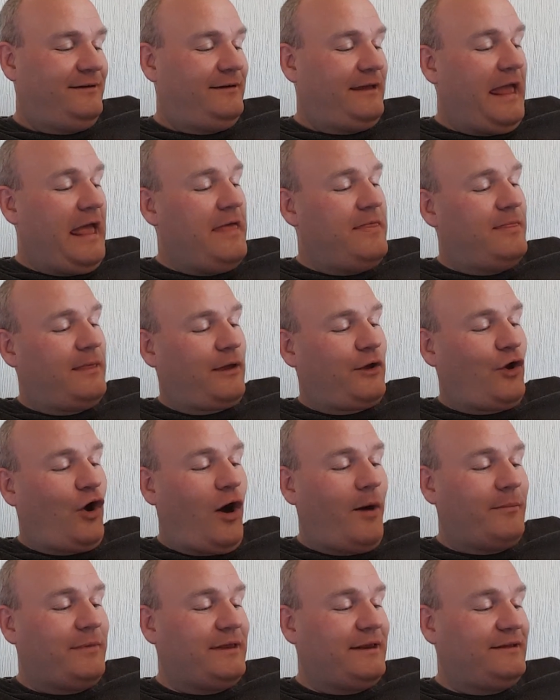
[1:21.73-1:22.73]
In the
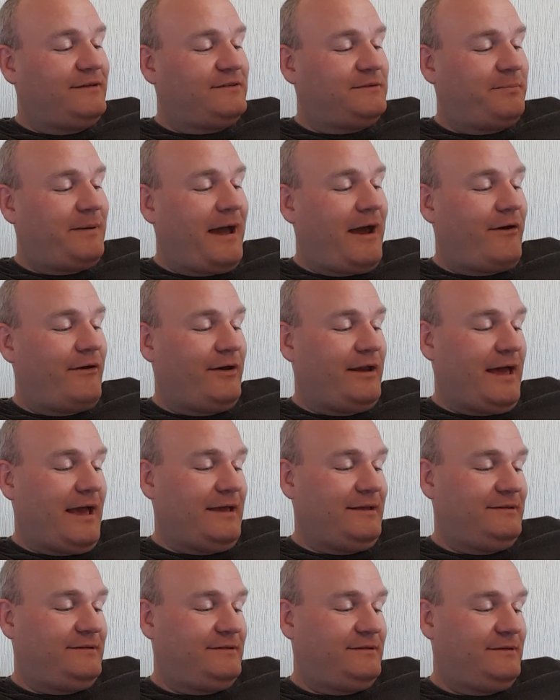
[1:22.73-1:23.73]
communist
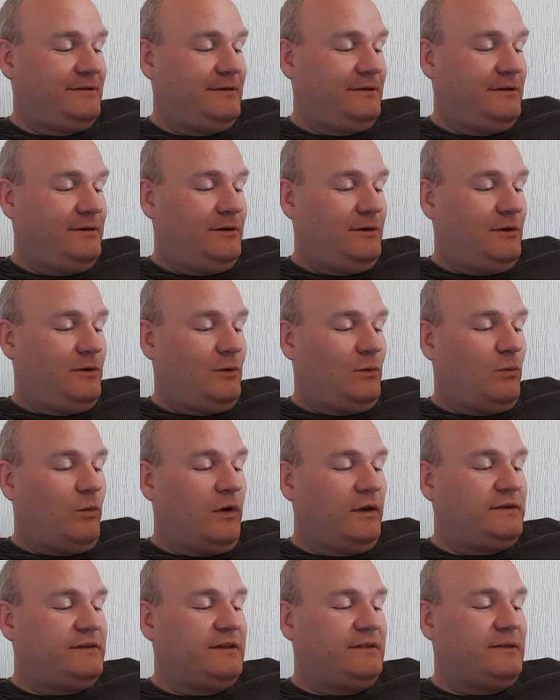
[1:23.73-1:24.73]
paradise.
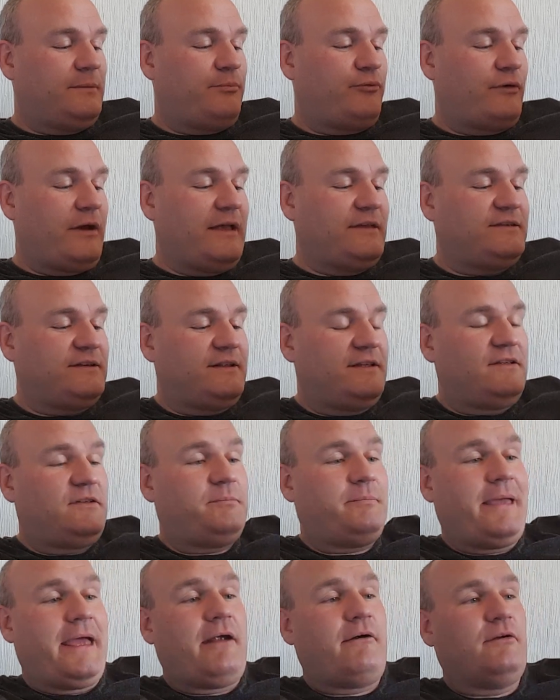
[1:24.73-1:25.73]
What did the president's
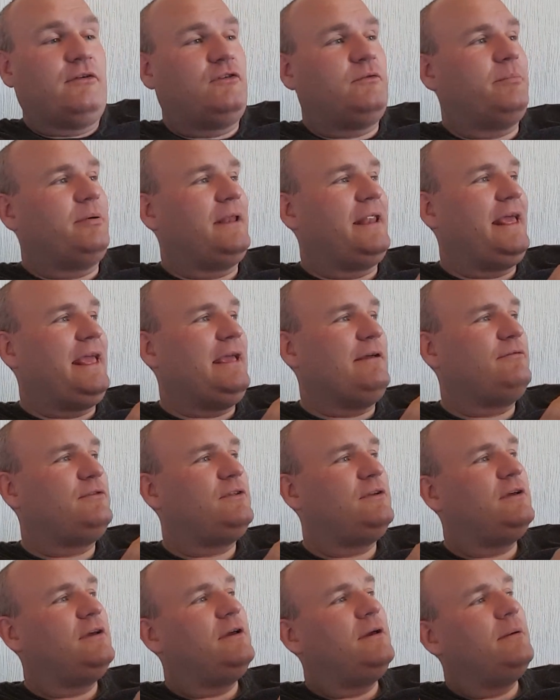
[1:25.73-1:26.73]
parents
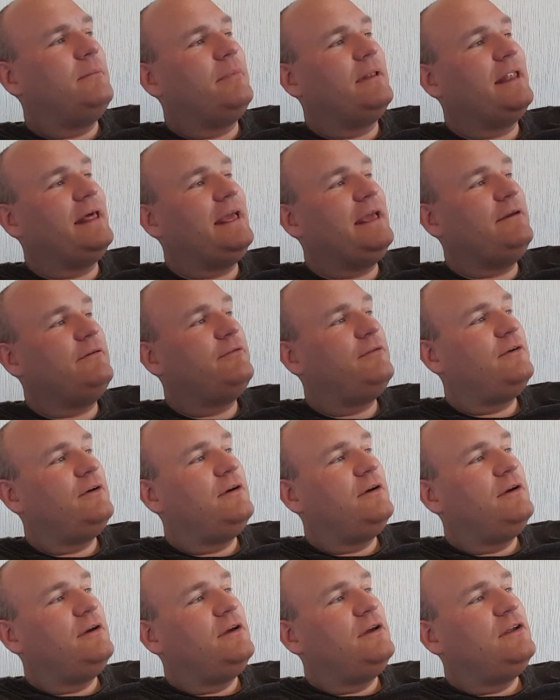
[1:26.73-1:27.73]
believe?
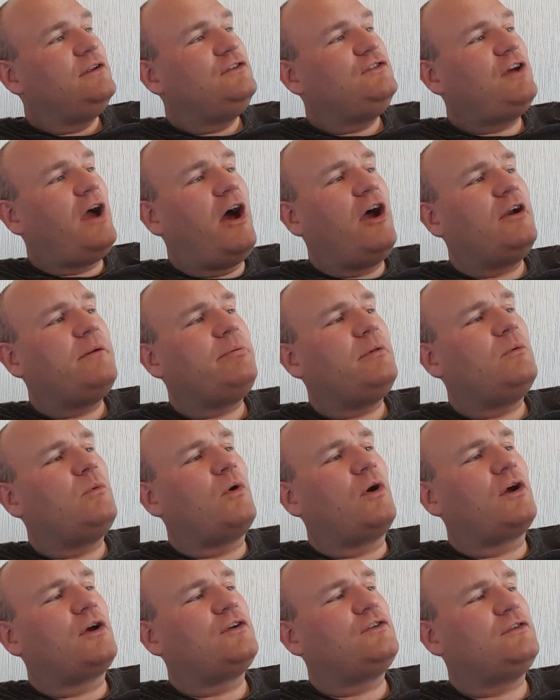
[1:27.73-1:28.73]
Charitable
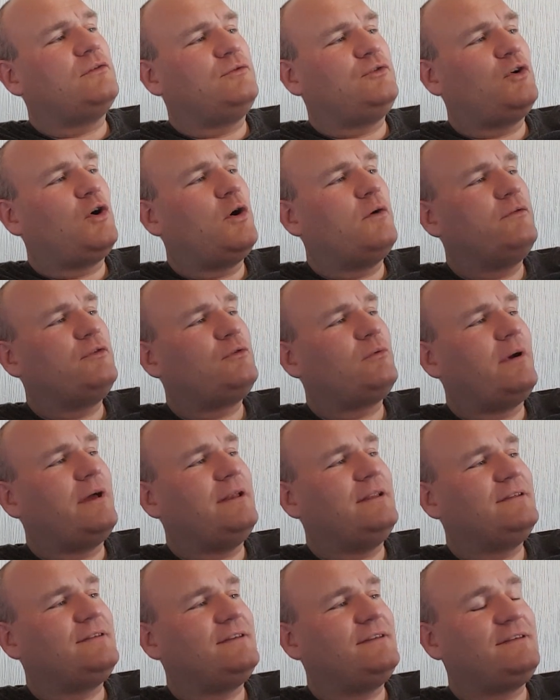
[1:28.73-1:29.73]
works of Jehovah's
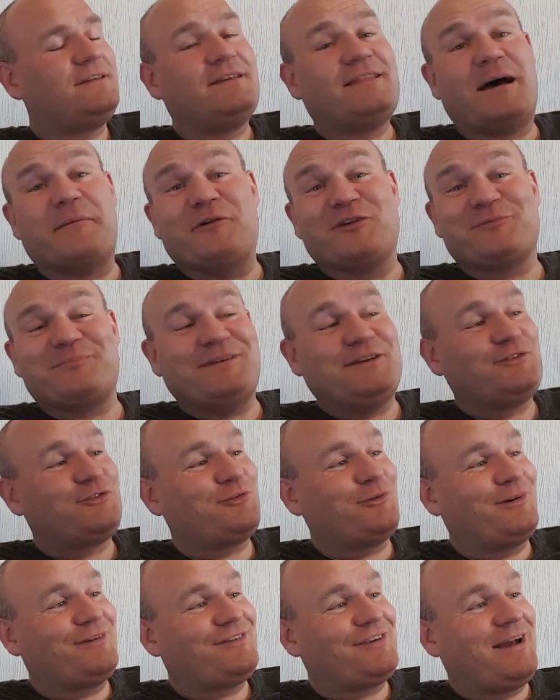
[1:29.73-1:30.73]
Witnesses. That must be a
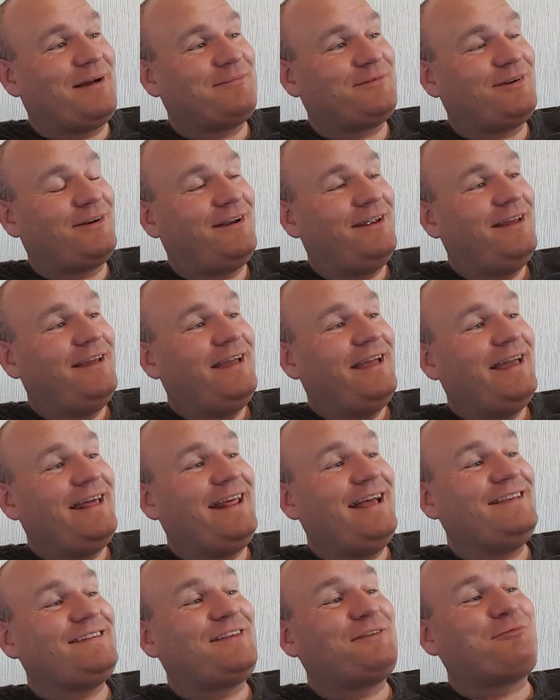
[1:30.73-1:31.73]
short chapter. It
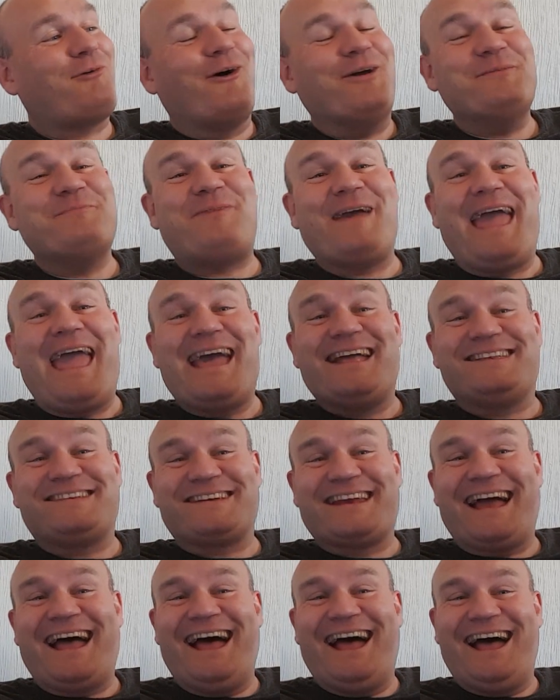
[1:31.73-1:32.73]
is, it's one page!